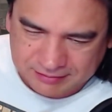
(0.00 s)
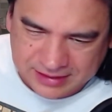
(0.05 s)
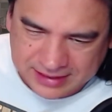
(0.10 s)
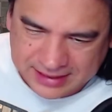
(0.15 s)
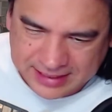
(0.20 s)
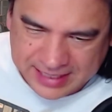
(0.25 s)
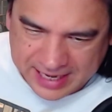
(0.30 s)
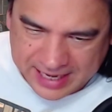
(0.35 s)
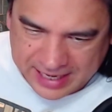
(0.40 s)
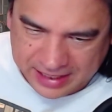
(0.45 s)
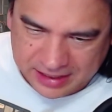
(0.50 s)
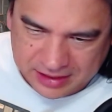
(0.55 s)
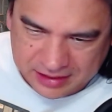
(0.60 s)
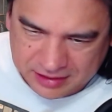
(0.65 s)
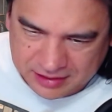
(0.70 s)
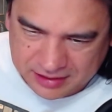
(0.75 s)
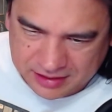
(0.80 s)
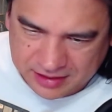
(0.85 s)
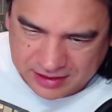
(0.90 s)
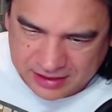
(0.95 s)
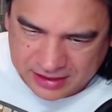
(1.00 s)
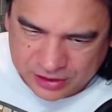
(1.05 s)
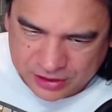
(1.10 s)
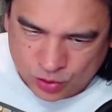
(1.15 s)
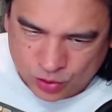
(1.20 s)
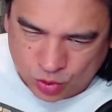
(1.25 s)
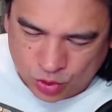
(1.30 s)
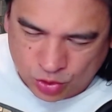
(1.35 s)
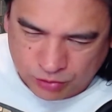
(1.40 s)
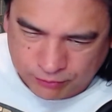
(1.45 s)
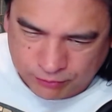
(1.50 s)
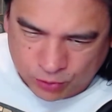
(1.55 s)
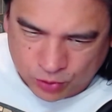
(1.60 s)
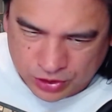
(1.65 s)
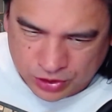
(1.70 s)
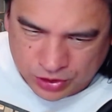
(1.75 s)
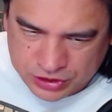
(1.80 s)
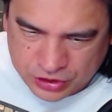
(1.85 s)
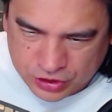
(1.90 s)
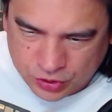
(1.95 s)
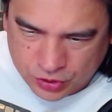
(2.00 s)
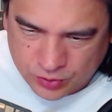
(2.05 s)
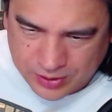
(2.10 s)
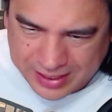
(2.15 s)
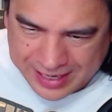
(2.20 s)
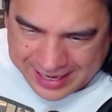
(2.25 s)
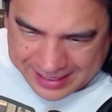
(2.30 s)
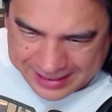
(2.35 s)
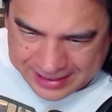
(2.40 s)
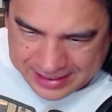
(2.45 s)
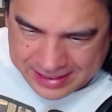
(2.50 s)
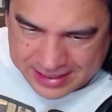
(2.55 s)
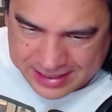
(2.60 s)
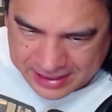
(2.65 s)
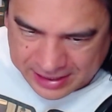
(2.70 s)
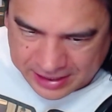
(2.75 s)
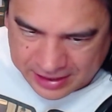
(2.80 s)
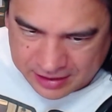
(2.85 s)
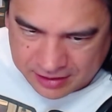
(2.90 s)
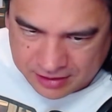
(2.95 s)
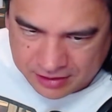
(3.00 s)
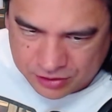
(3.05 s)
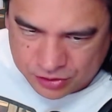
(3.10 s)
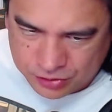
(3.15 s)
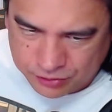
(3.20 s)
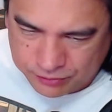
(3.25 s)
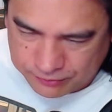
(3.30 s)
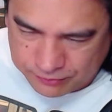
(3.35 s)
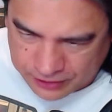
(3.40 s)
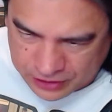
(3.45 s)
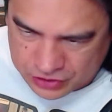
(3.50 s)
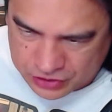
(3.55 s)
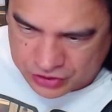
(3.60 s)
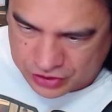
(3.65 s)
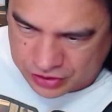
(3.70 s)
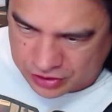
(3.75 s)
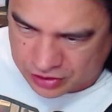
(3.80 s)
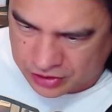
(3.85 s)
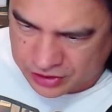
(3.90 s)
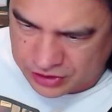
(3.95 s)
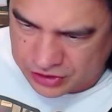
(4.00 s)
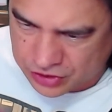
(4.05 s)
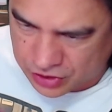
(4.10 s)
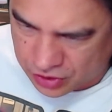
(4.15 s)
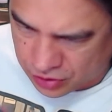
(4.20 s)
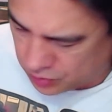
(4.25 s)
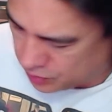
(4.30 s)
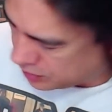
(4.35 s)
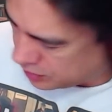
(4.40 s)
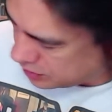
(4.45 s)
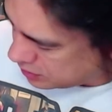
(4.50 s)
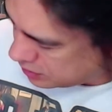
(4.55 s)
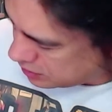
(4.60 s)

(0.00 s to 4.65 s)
get in order for it to do anything to function on its own?